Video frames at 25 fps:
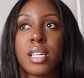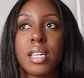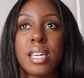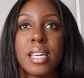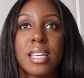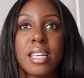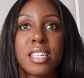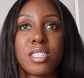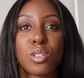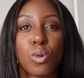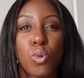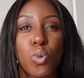
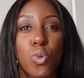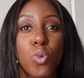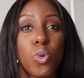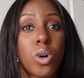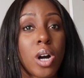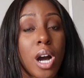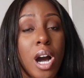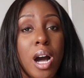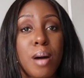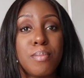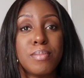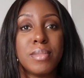It all
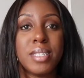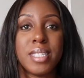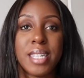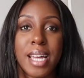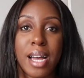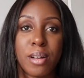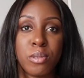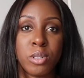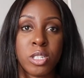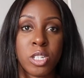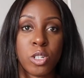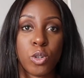comes
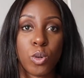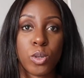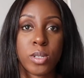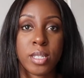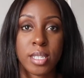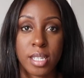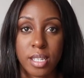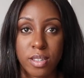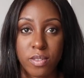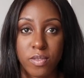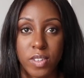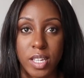down to your
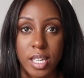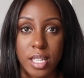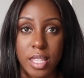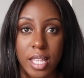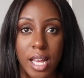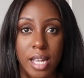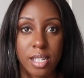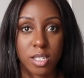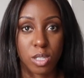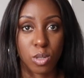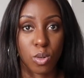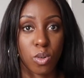CV.
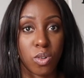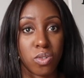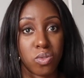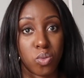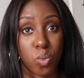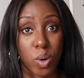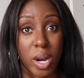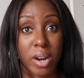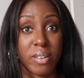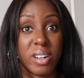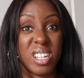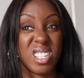That's sort of
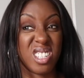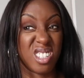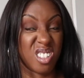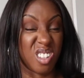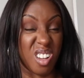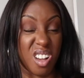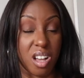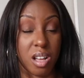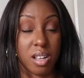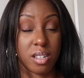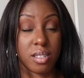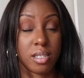where it
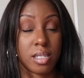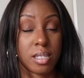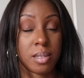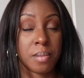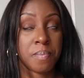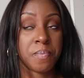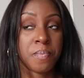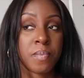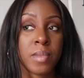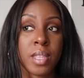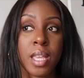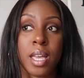starts.